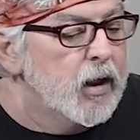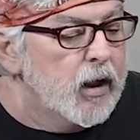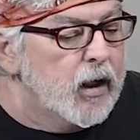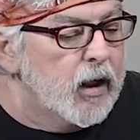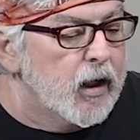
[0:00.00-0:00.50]

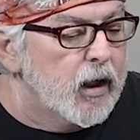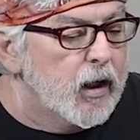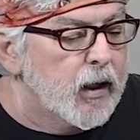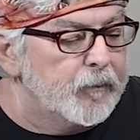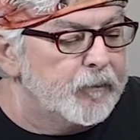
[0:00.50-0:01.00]

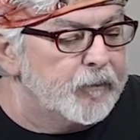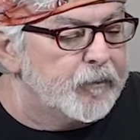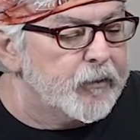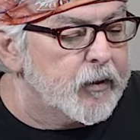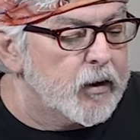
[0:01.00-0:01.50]

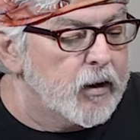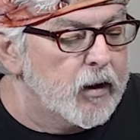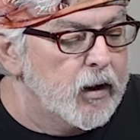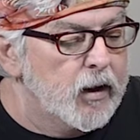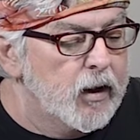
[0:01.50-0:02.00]

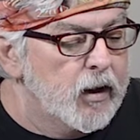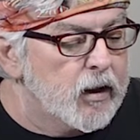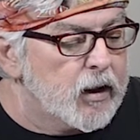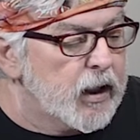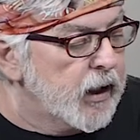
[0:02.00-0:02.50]

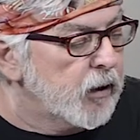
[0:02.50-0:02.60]
Again,